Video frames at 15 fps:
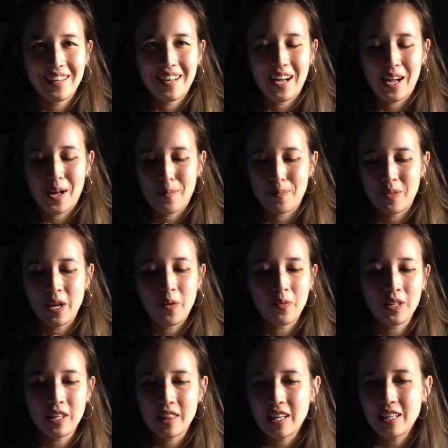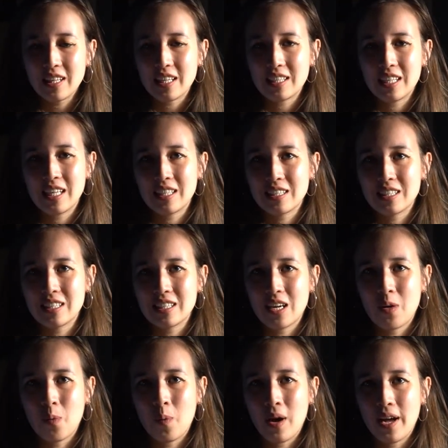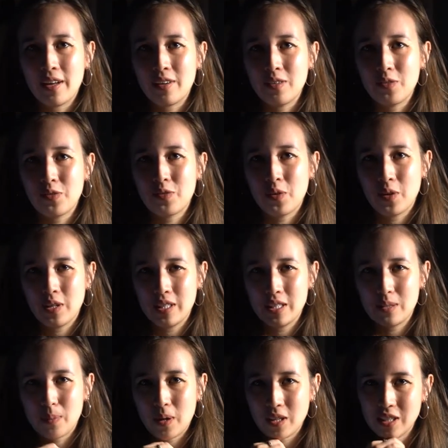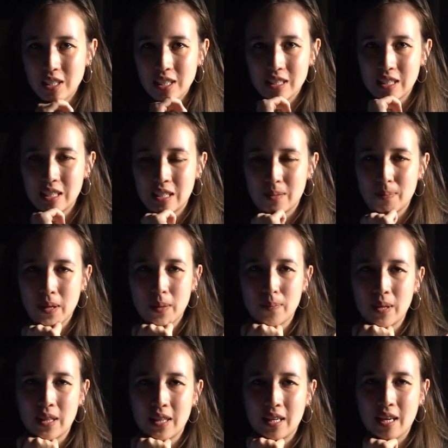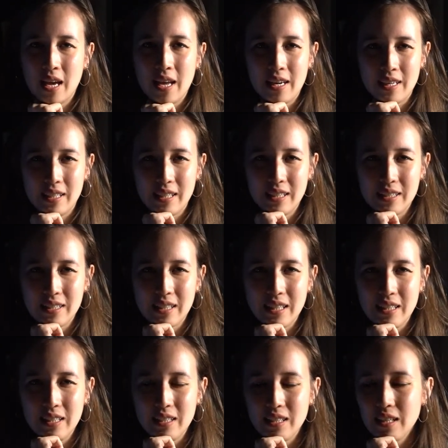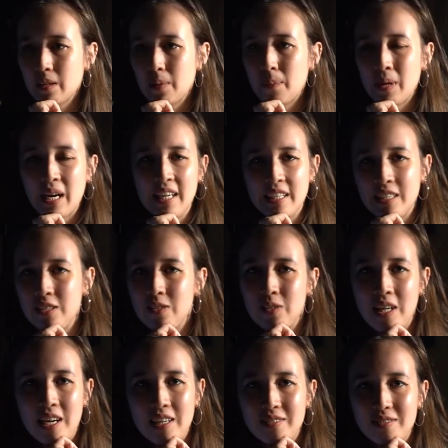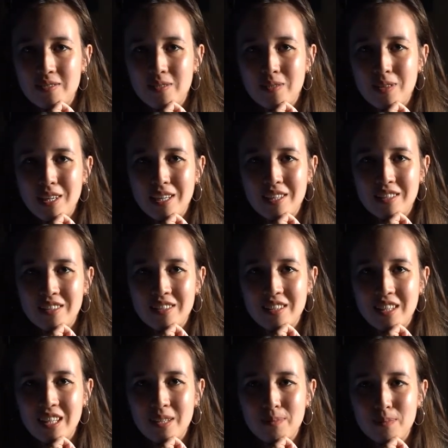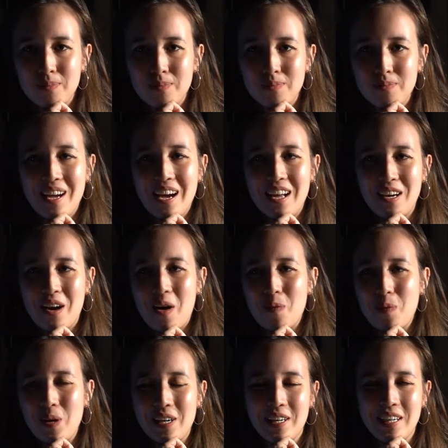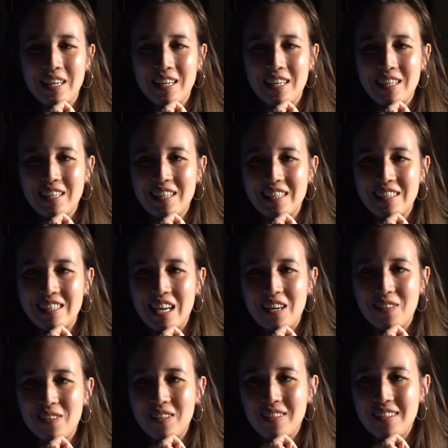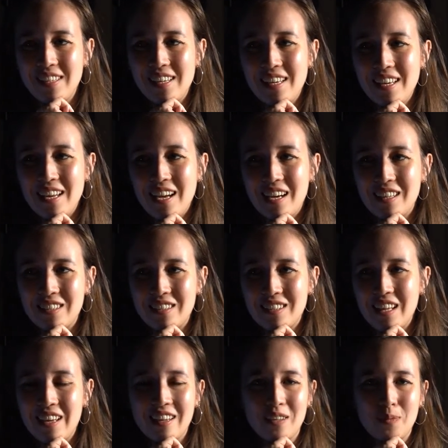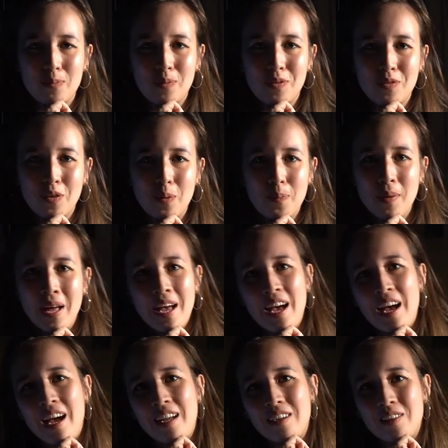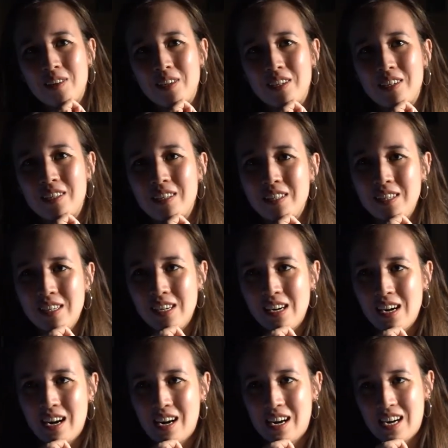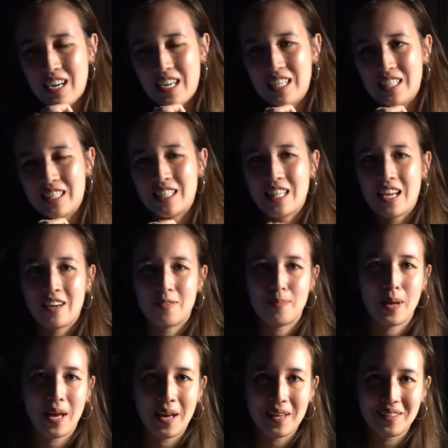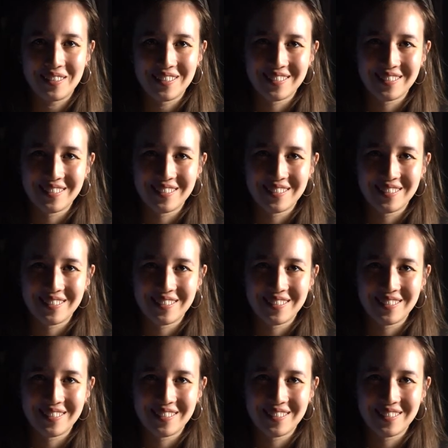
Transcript: The only thing that takes a while for these projects is maybe the editing side, but I can do that when I'm not working in general, and like before bed or instead of bed.